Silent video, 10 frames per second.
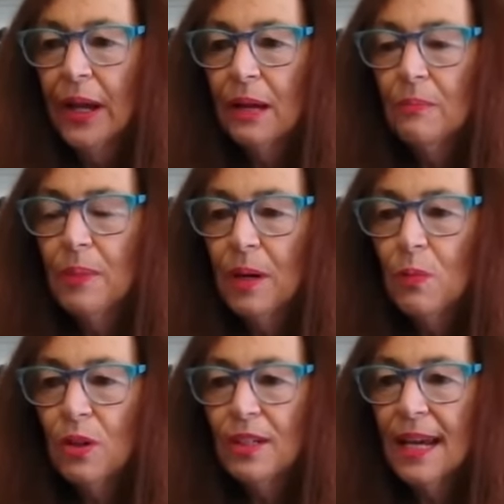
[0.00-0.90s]
but I
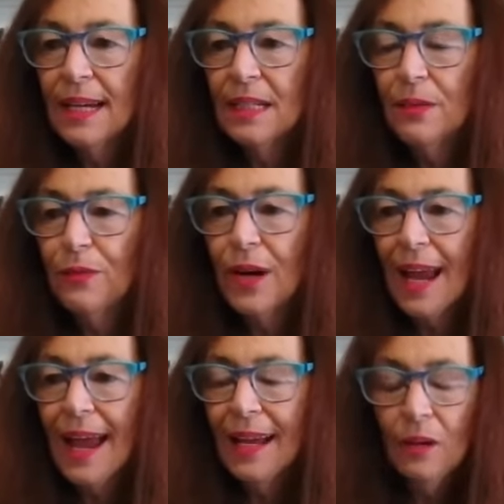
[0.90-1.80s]
want to take a
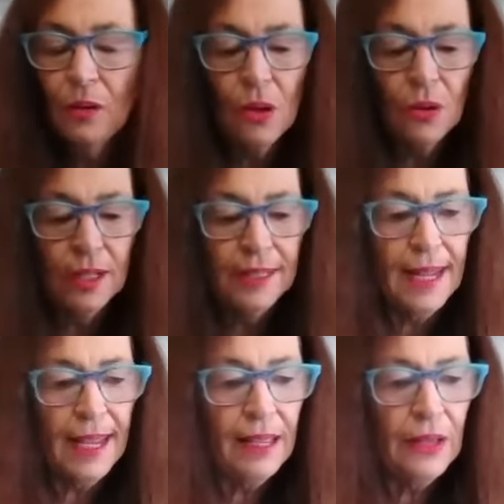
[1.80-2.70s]
different angle on it
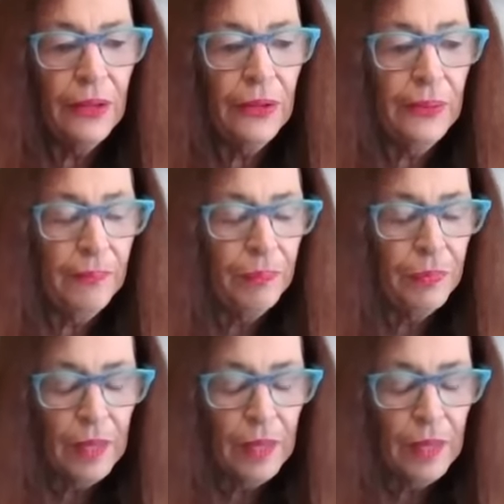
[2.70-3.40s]
now.